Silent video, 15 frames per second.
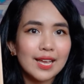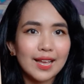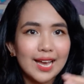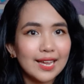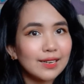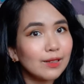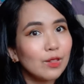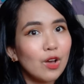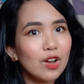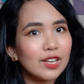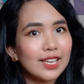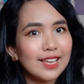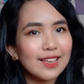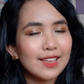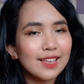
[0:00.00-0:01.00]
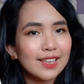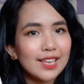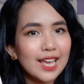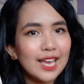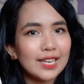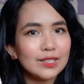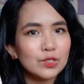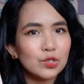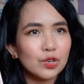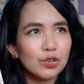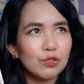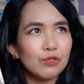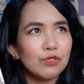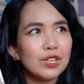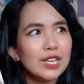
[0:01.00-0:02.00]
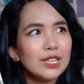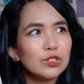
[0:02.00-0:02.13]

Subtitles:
cataloging and sort of